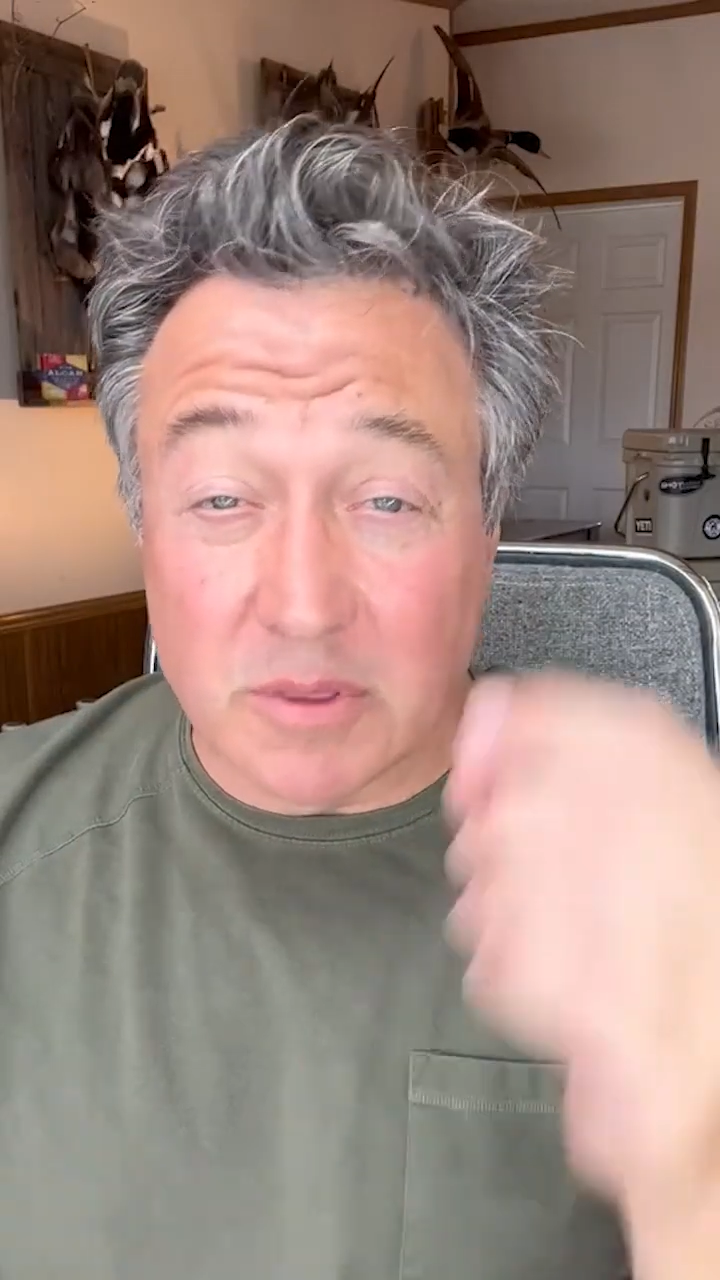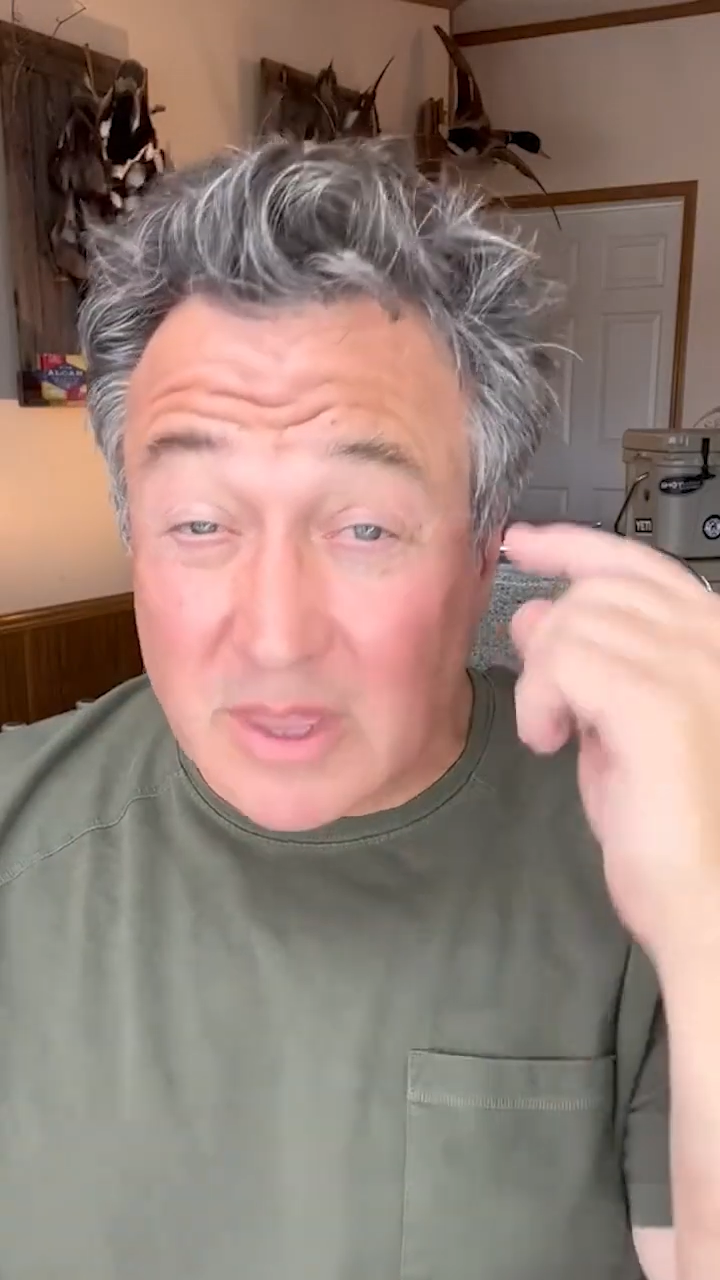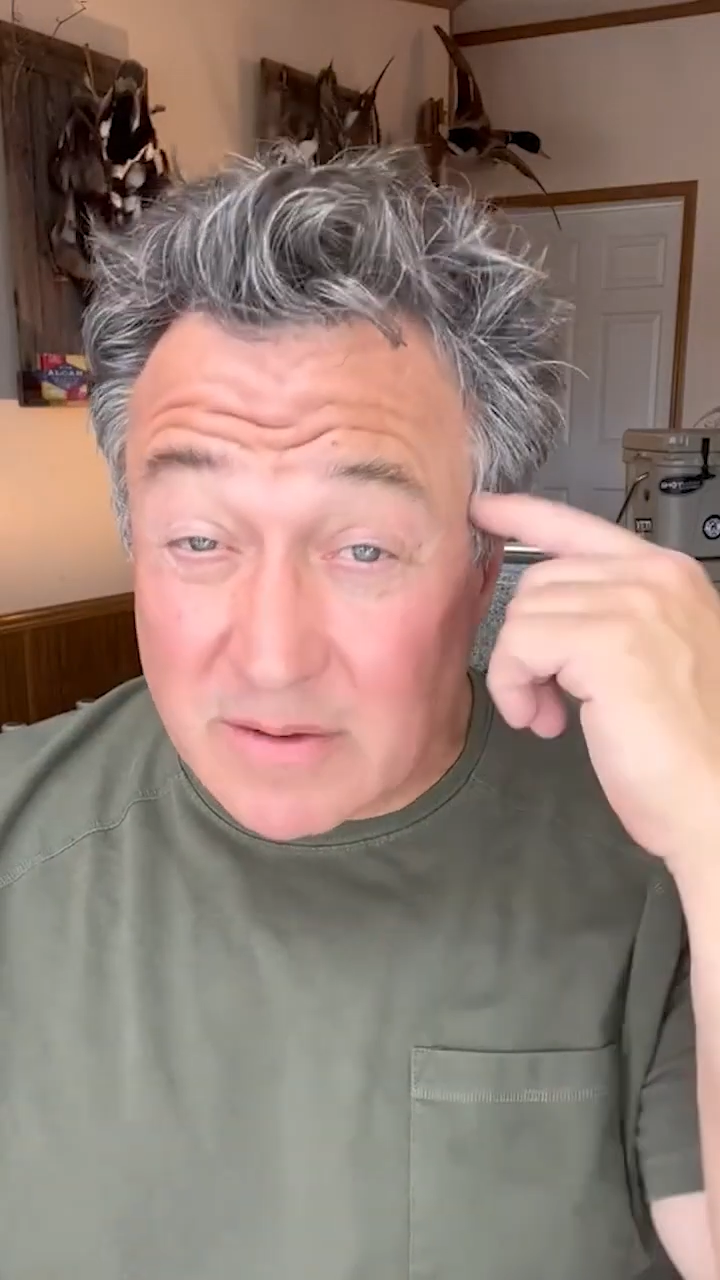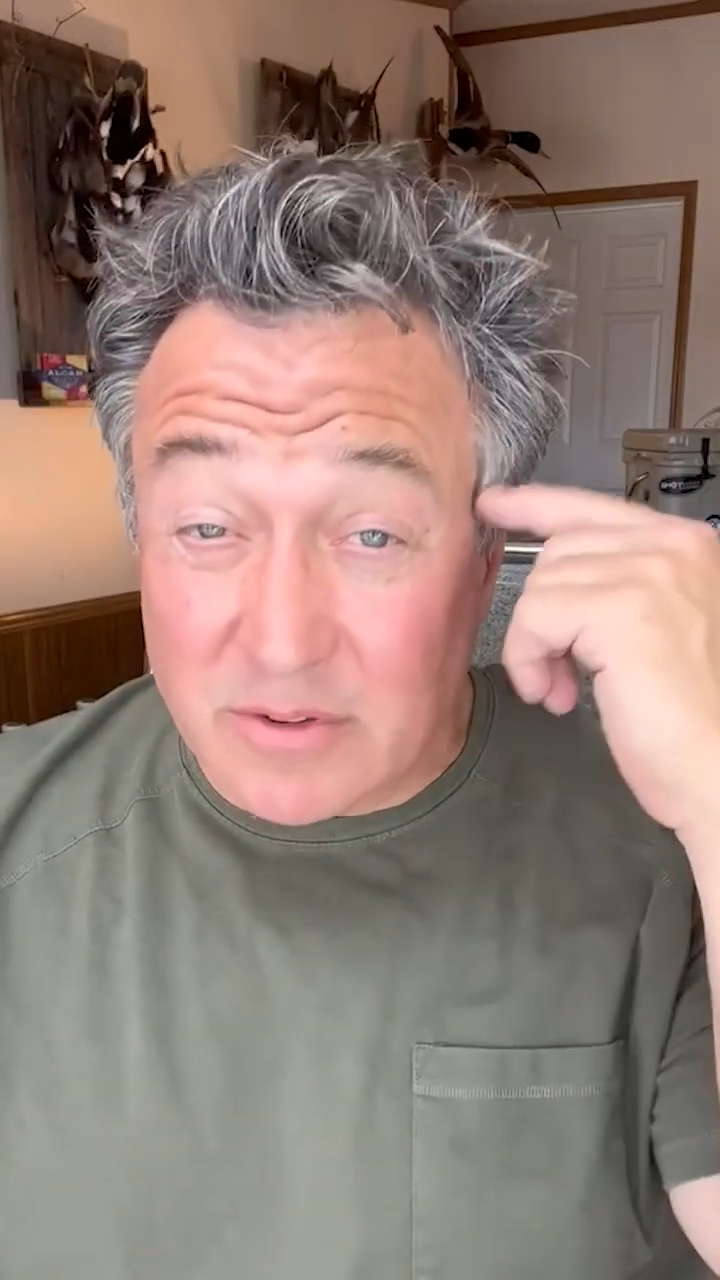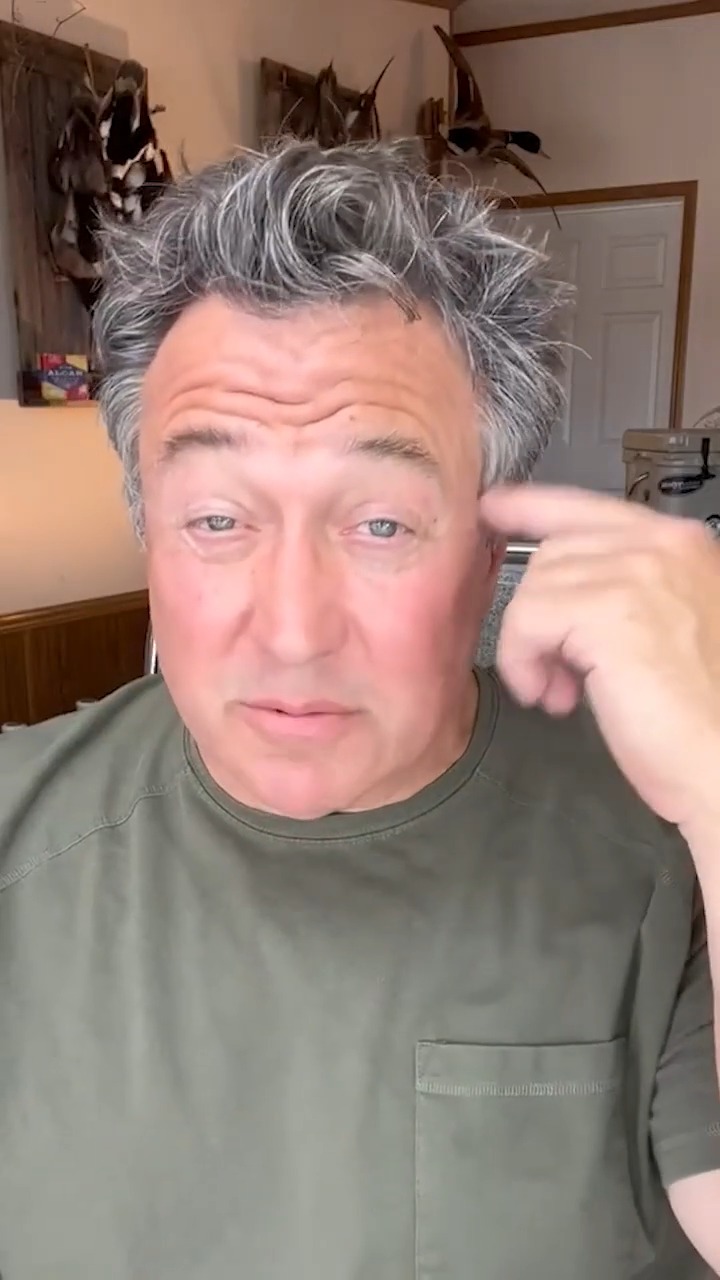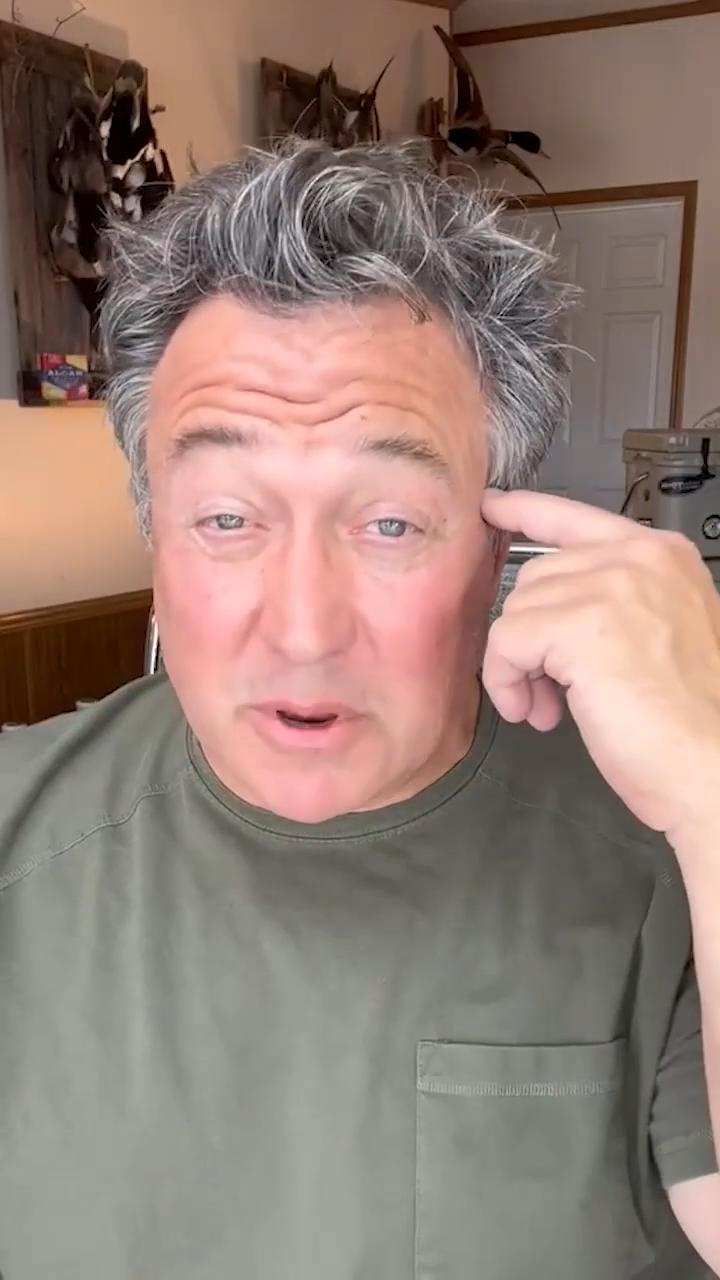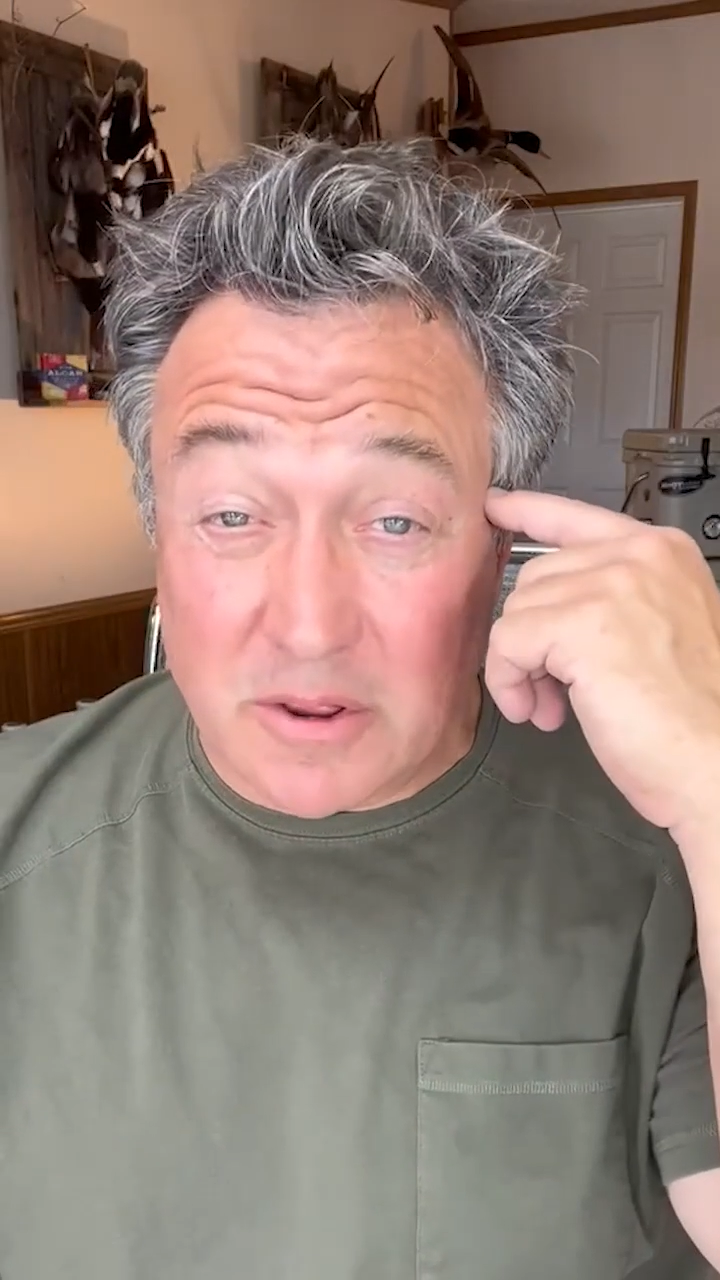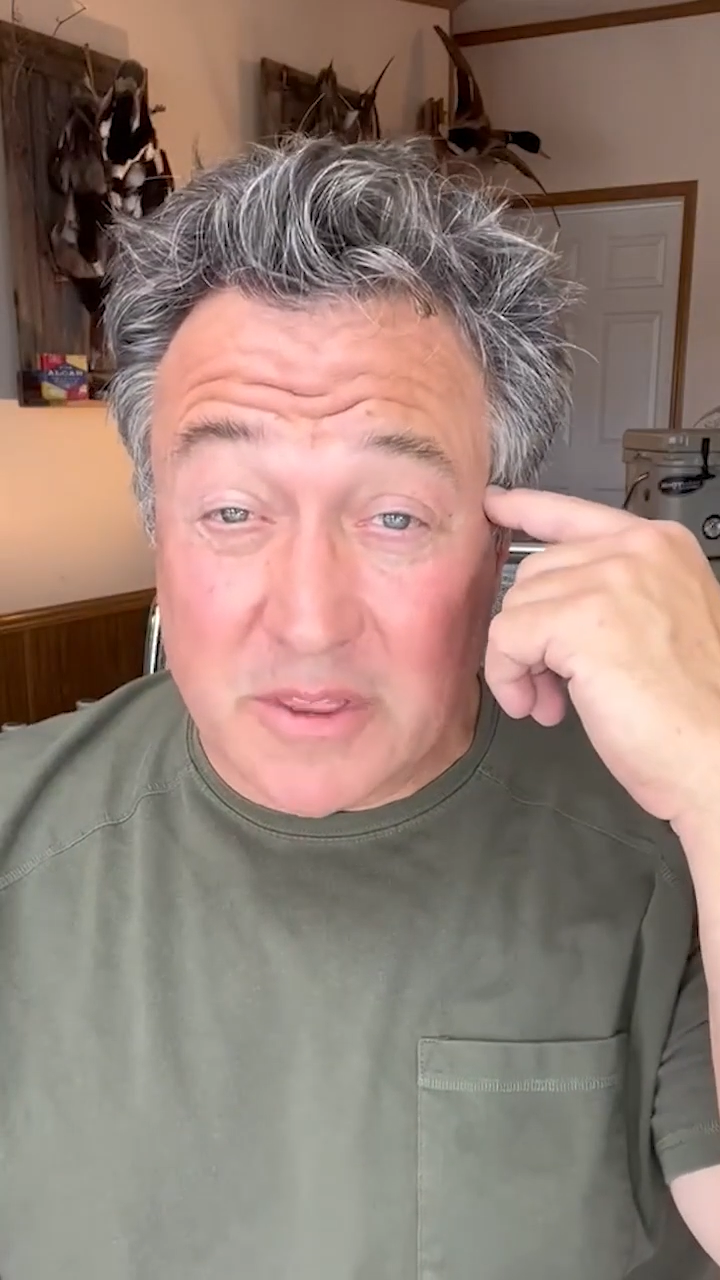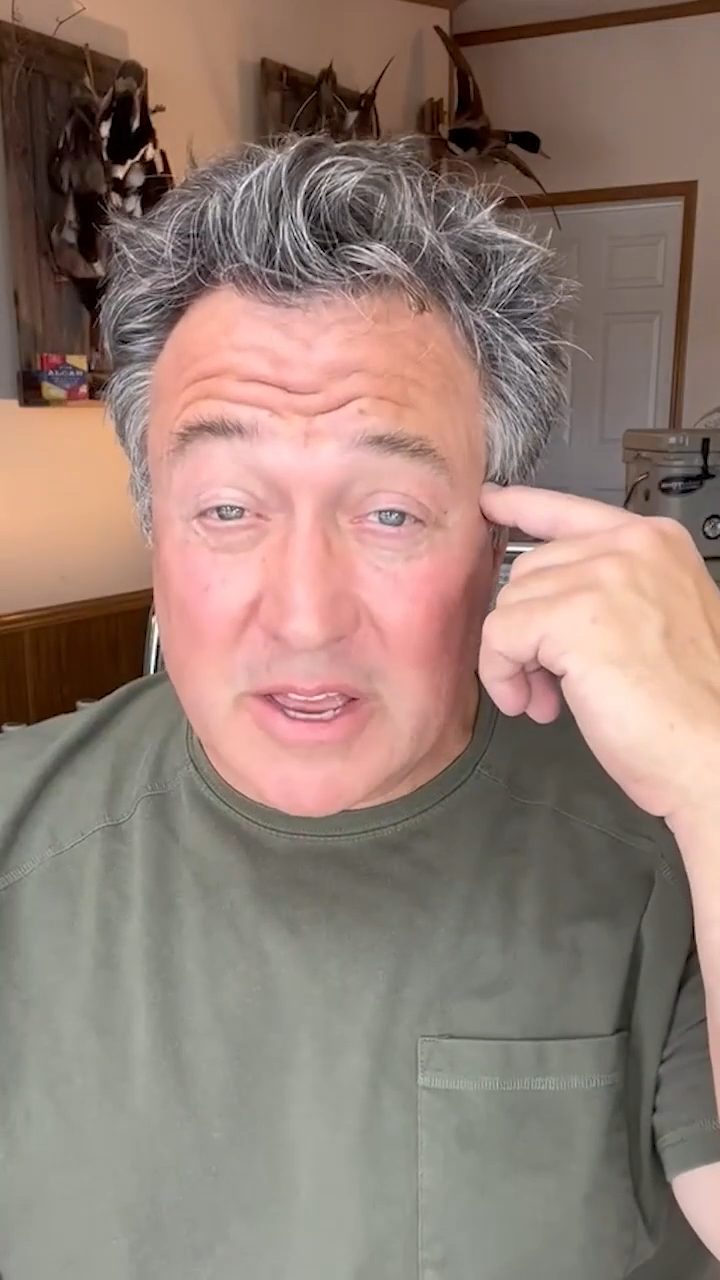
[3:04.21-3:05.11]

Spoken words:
but they've smelled